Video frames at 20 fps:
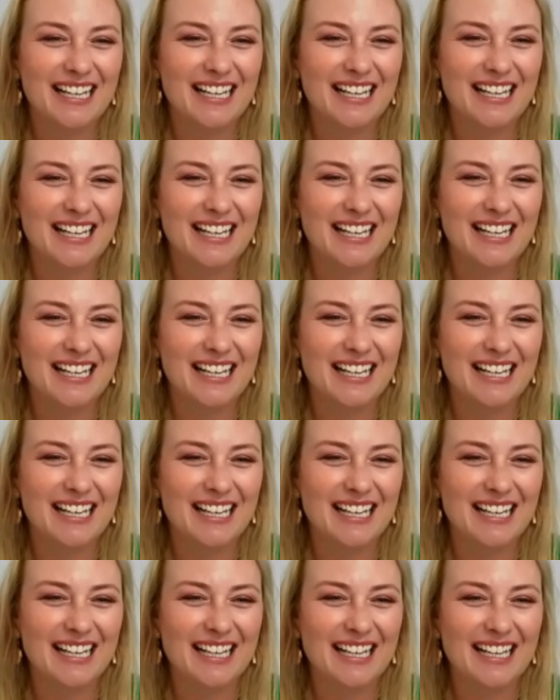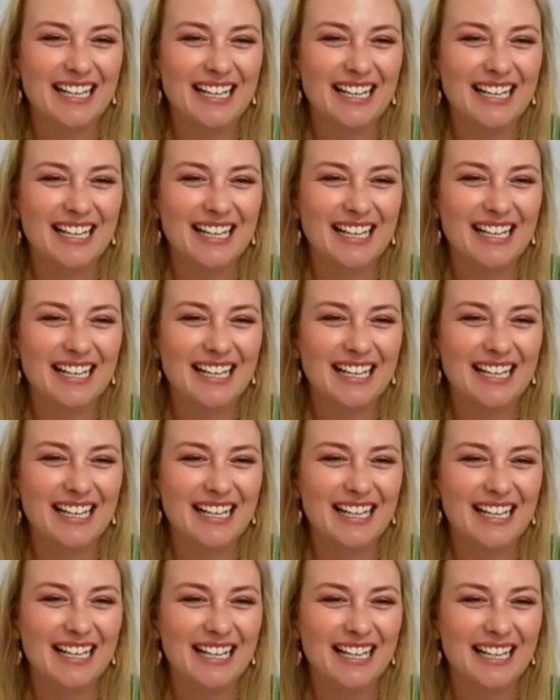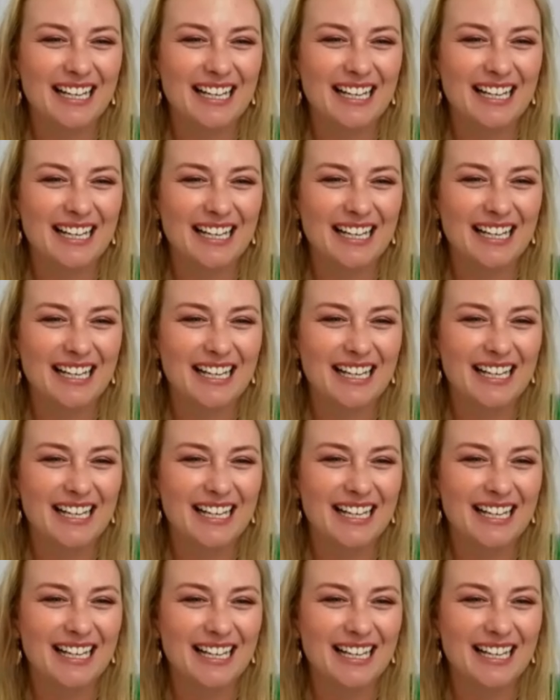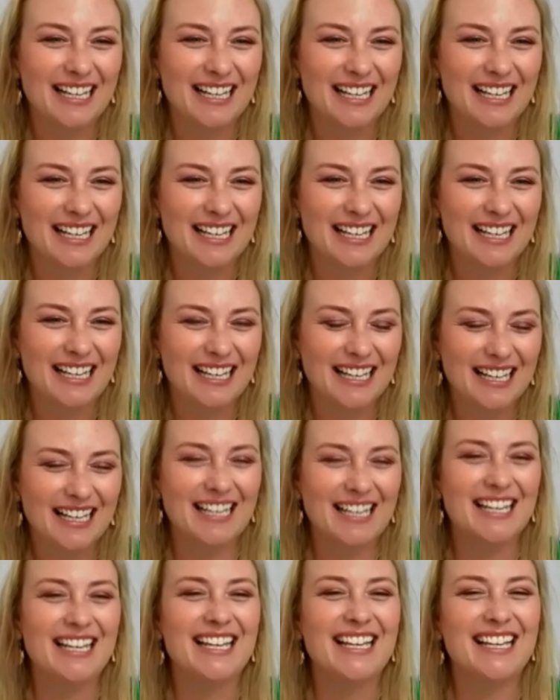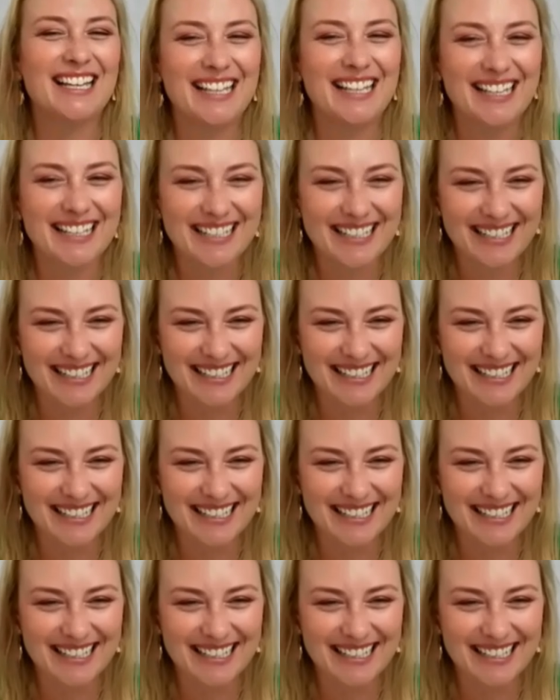(not speaking)